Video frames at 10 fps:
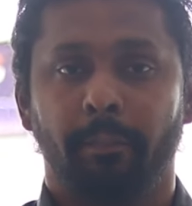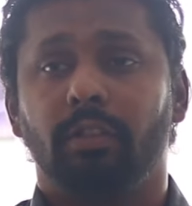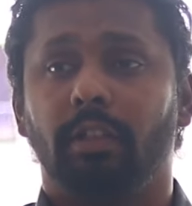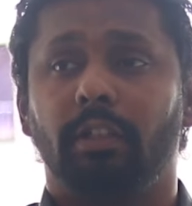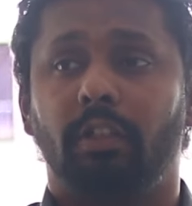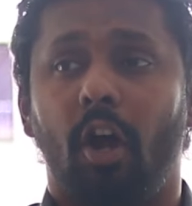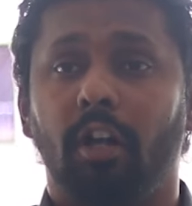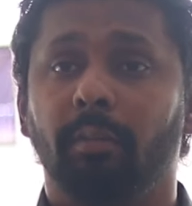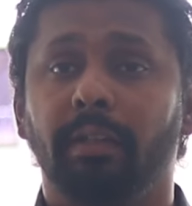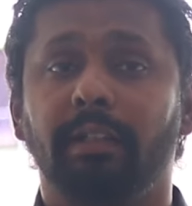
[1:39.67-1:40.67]
So the
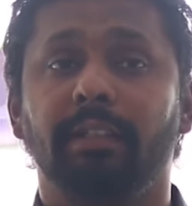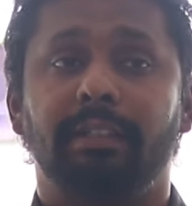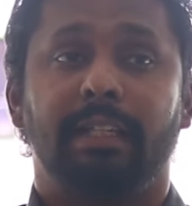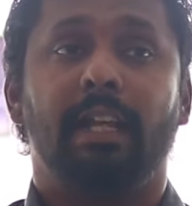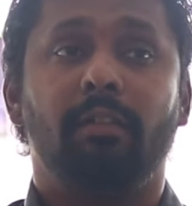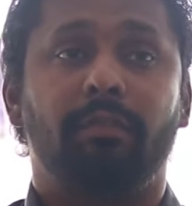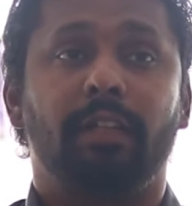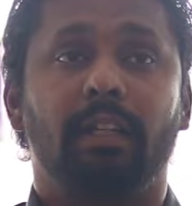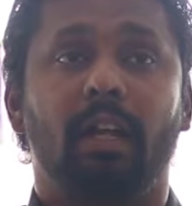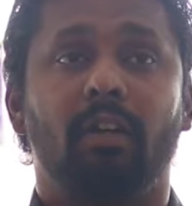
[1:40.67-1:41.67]
tournament itself
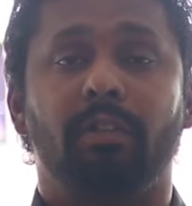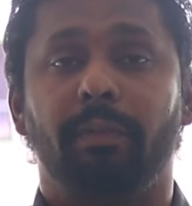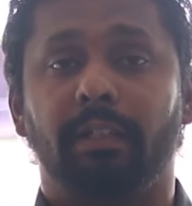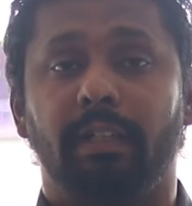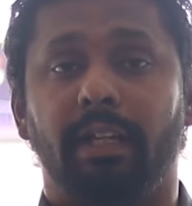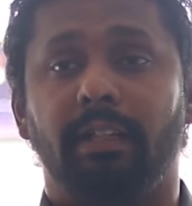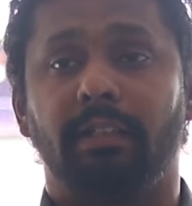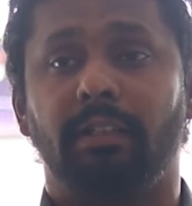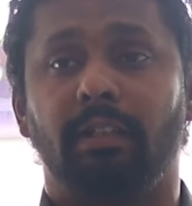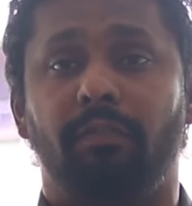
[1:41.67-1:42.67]
till now has been great.
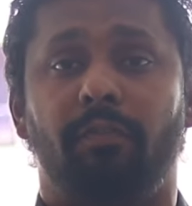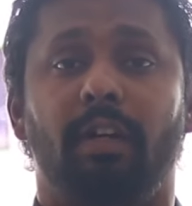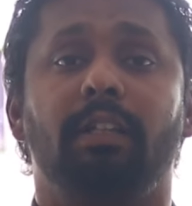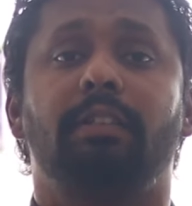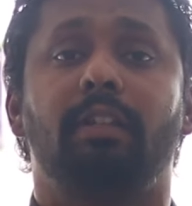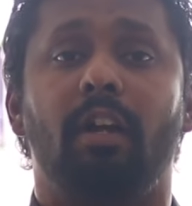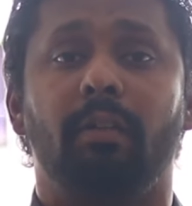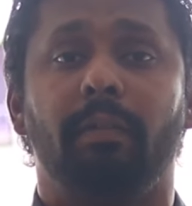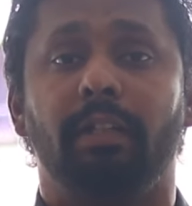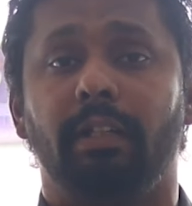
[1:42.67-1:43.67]
This is the first
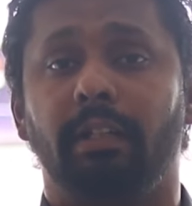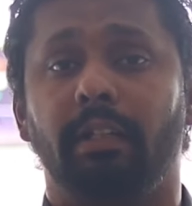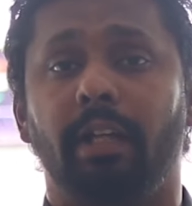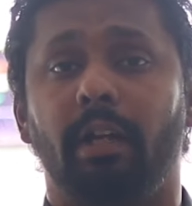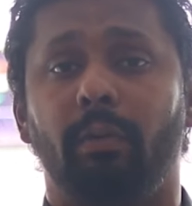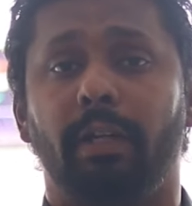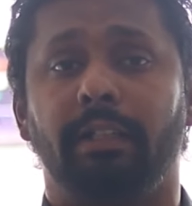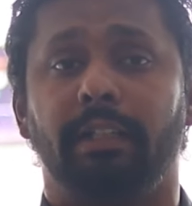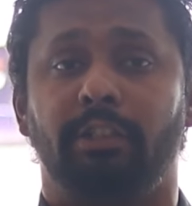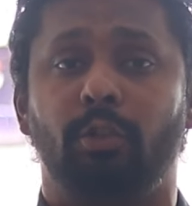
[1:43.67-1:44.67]
tournament in India where
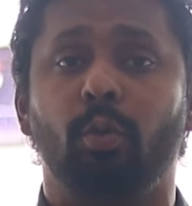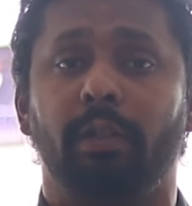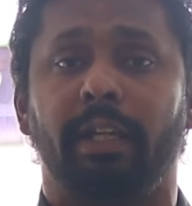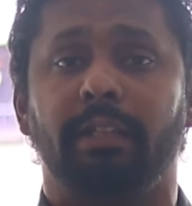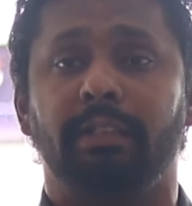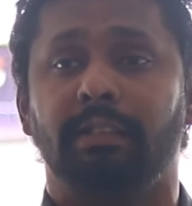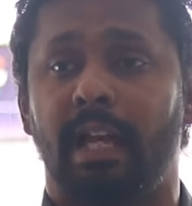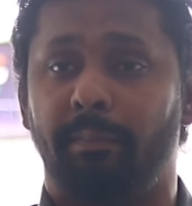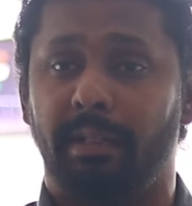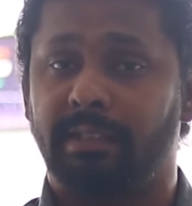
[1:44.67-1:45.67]
there's two cages
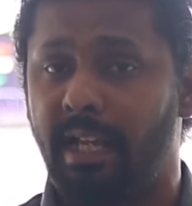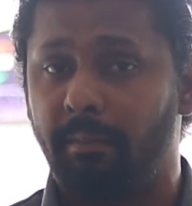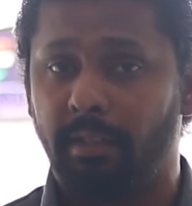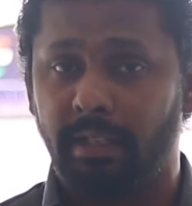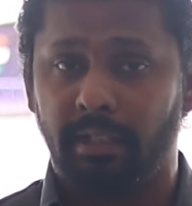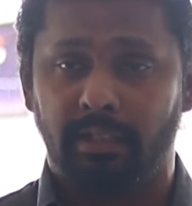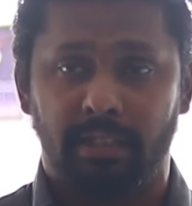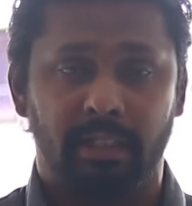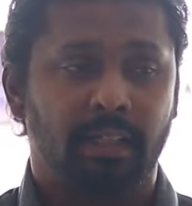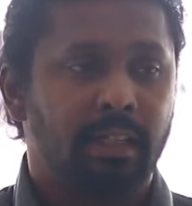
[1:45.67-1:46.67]
happening
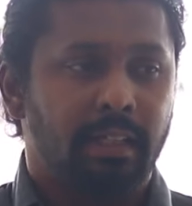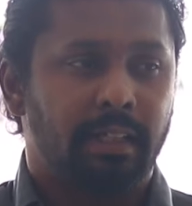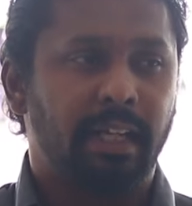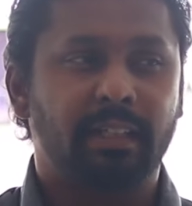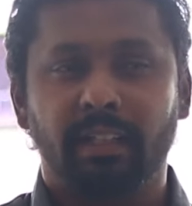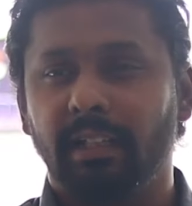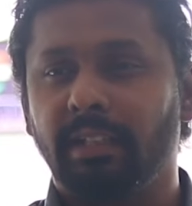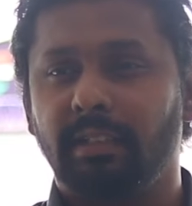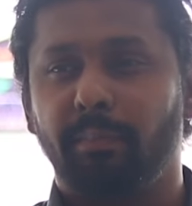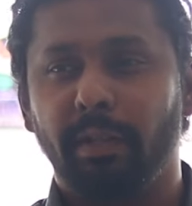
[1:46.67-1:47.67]
simultaneously. Technically,
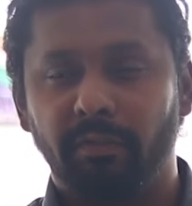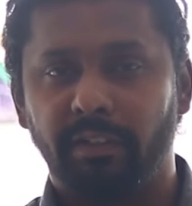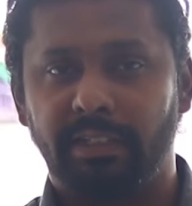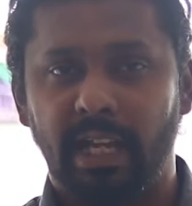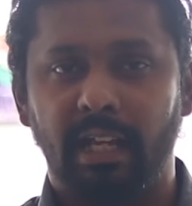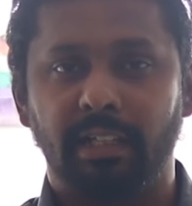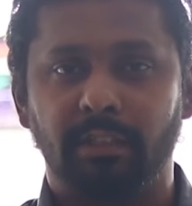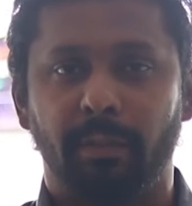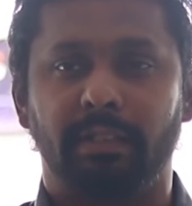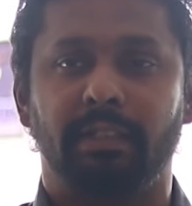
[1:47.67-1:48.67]
it's a bit of a
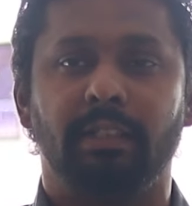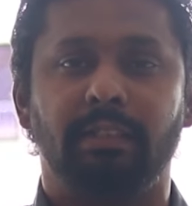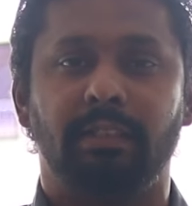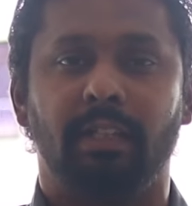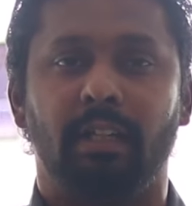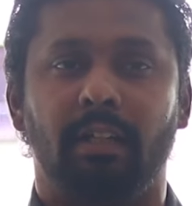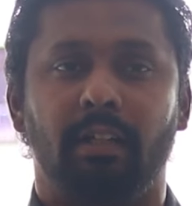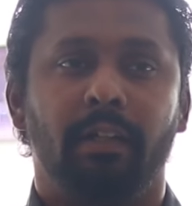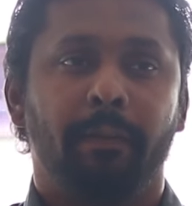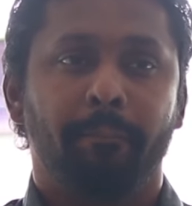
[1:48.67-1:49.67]
challenge, but since
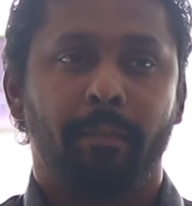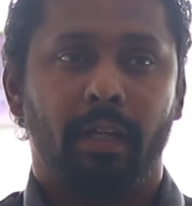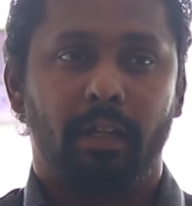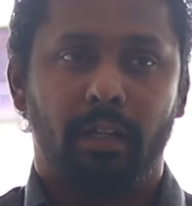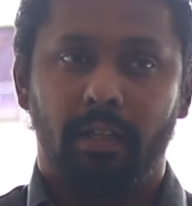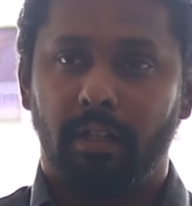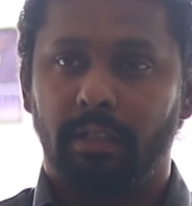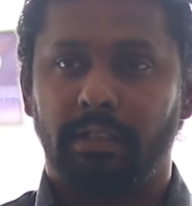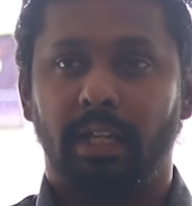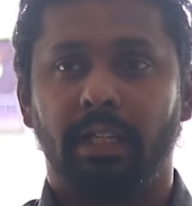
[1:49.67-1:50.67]

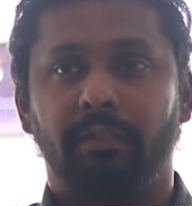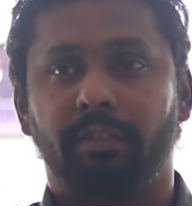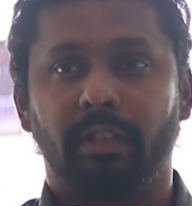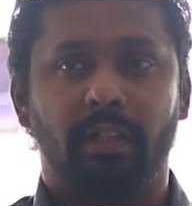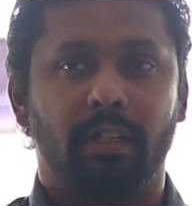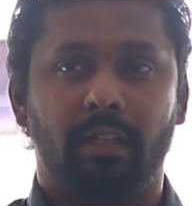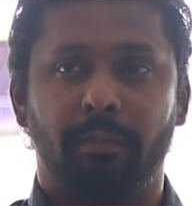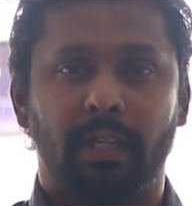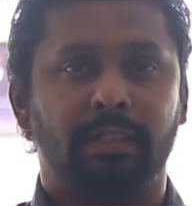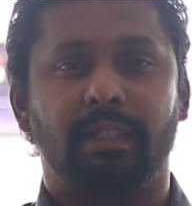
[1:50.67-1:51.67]
Sharif Sir,
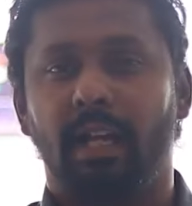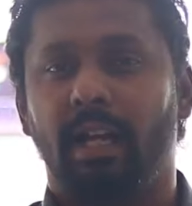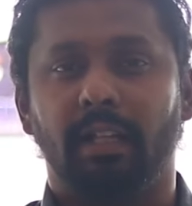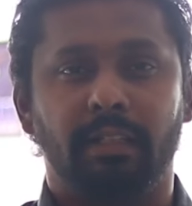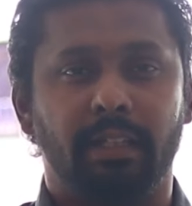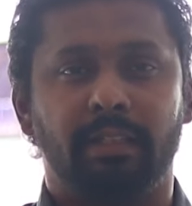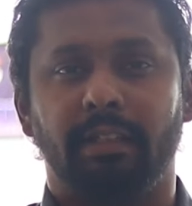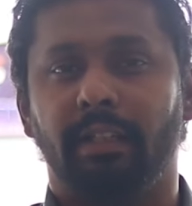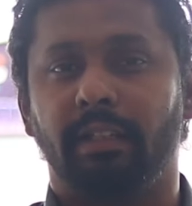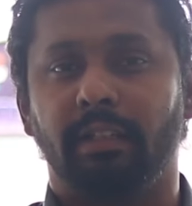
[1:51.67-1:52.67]
Prasad,
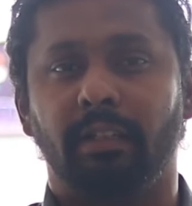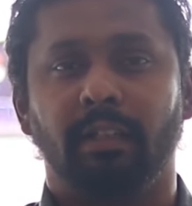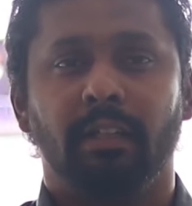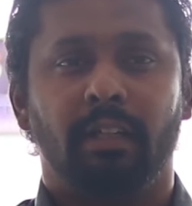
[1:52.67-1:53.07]
Nitin,